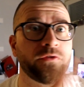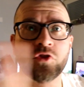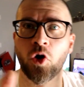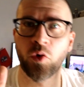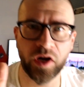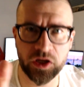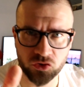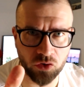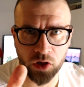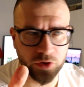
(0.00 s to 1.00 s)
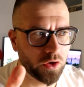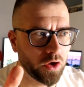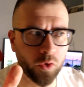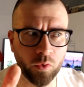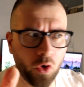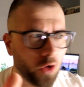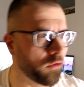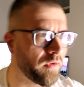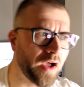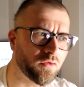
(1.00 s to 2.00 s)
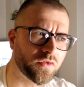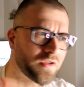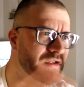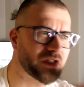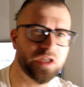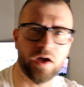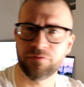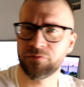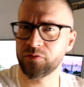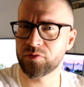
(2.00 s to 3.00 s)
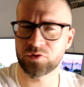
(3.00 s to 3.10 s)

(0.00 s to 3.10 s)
Totally drunk, you know, all around stuff,